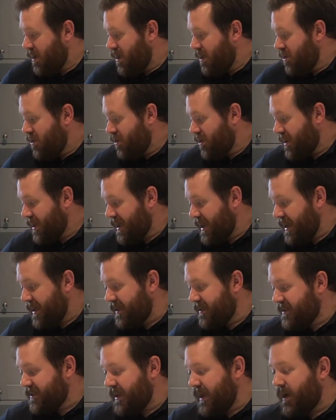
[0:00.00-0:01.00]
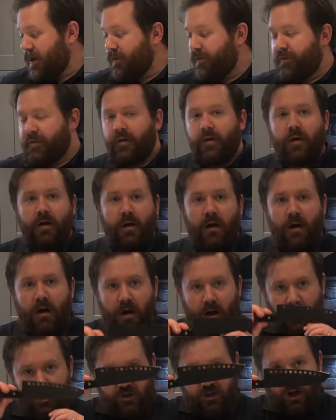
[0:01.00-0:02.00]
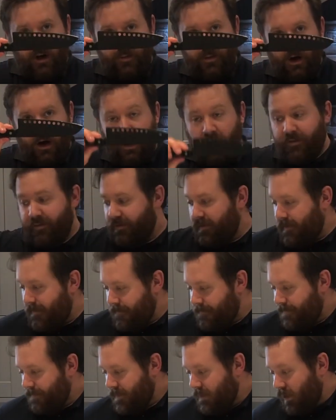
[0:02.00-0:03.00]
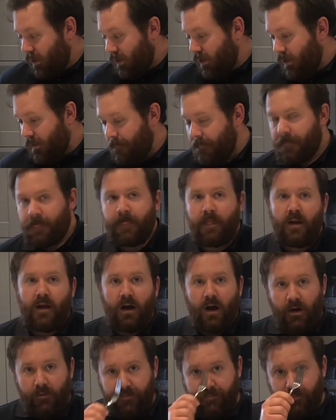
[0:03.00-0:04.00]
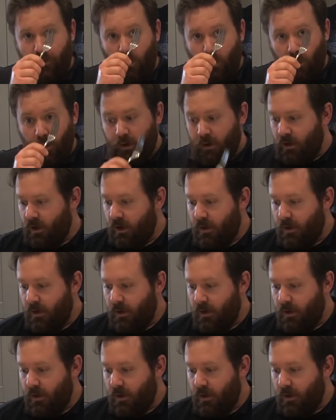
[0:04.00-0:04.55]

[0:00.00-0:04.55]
you can get yourself a sharp knife or a fork.